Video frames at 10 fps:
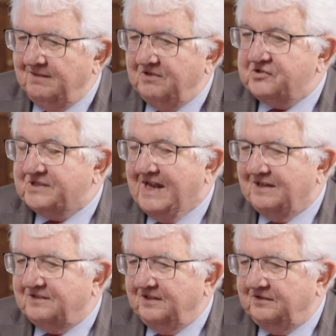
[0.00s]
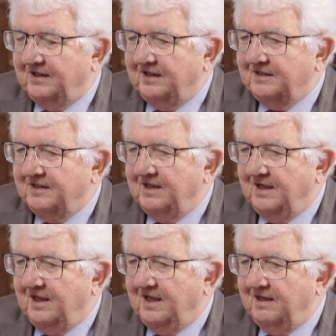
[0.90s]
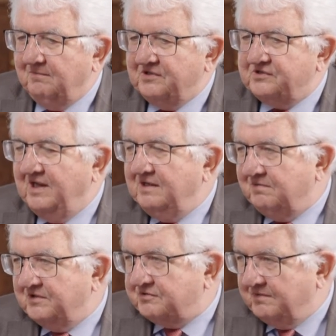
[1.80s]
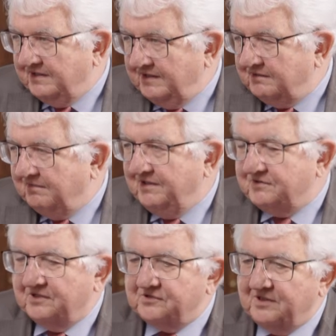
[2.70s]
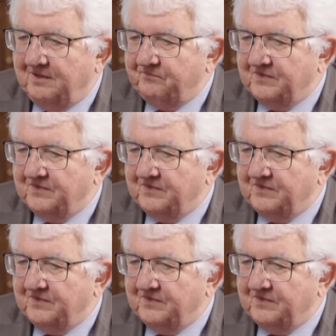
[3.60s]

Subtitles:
We started with the interest rate increases.